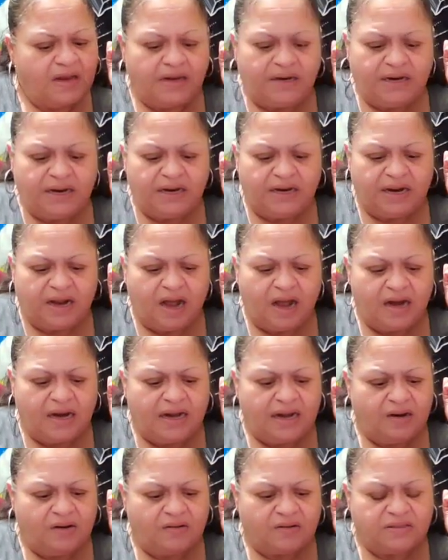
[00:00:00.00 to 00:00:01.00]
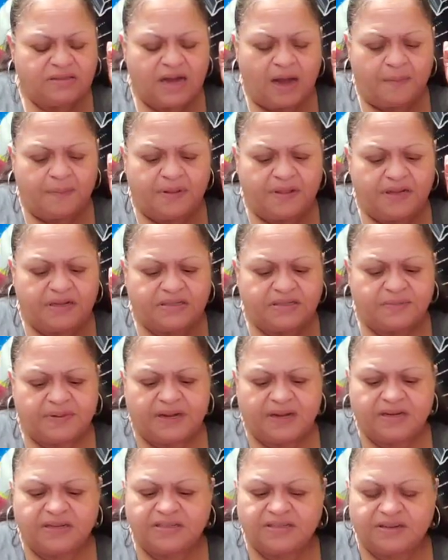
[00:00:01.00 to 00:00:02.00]
you need to kind of get on top of this
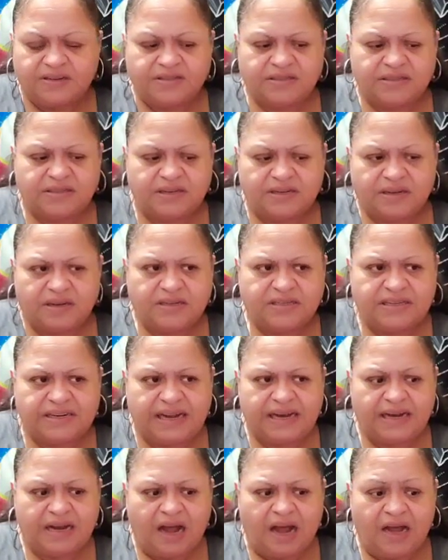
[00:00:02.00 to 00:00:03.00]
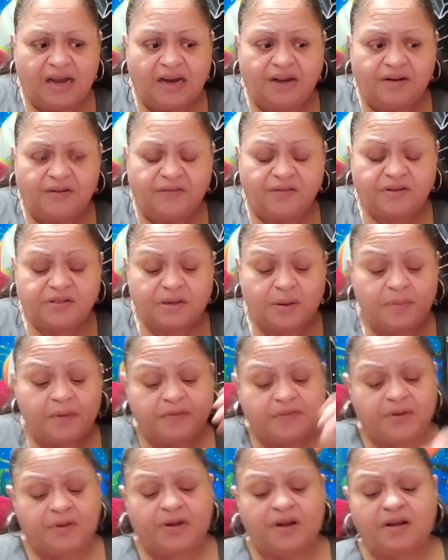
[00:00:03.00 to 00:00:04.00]
because there's a, a, deadline here. For some
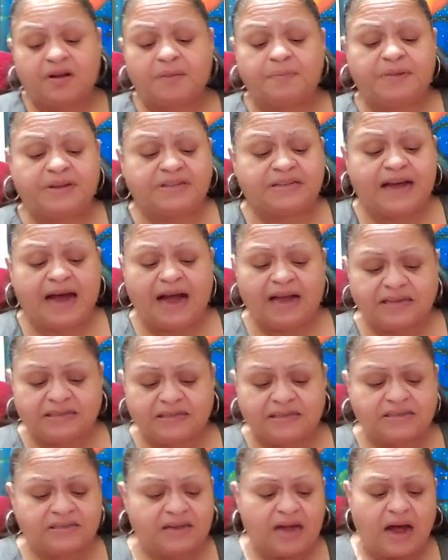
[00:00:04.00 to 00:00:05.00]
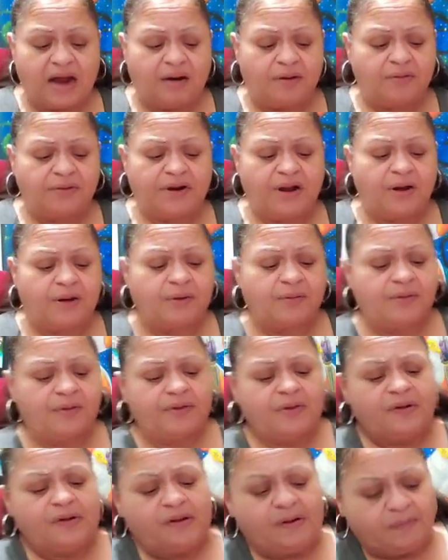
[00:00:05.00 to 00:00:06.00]
of you, it could be taxes. I don't know.
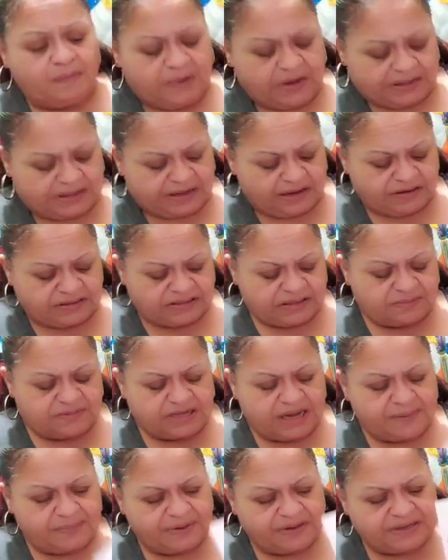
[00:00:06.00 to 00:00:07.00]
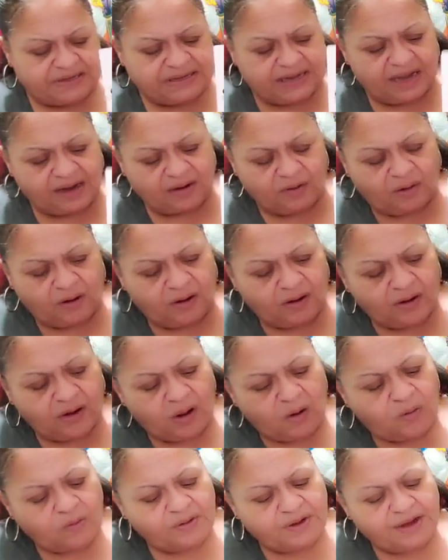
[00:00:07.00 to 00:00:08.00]
But there's some type of debt or
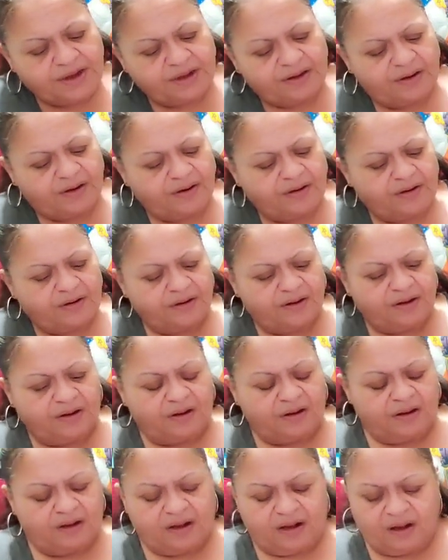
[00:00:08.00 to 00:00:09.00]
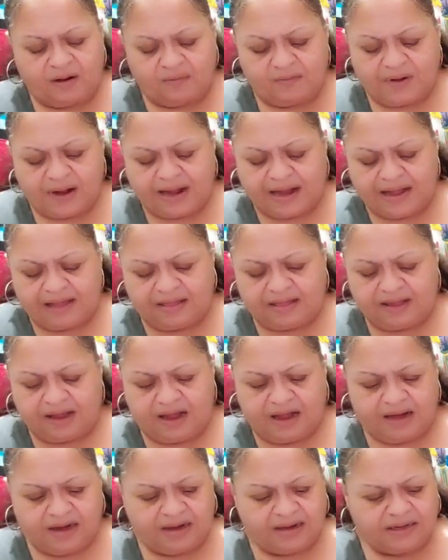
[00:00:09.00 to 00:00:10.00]
loan here, all right,
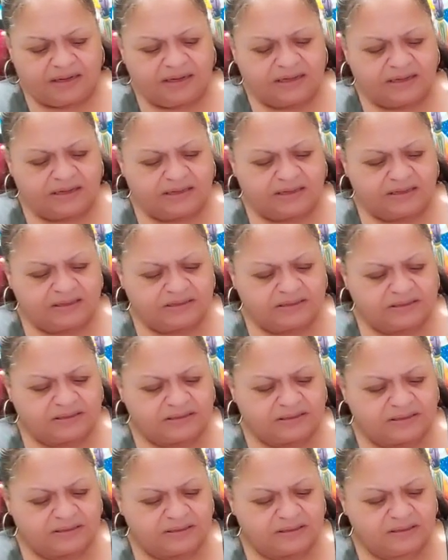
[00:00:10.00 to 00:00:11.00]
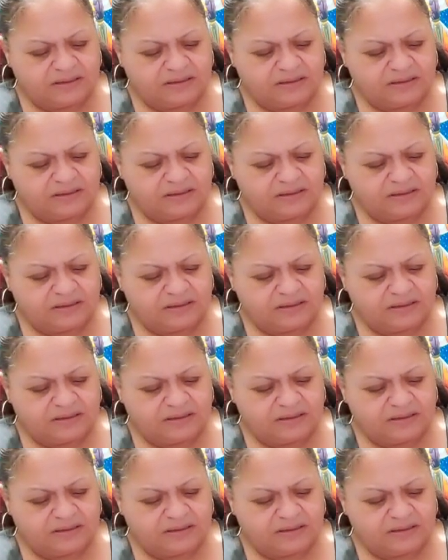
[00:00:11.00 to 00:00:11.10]
that is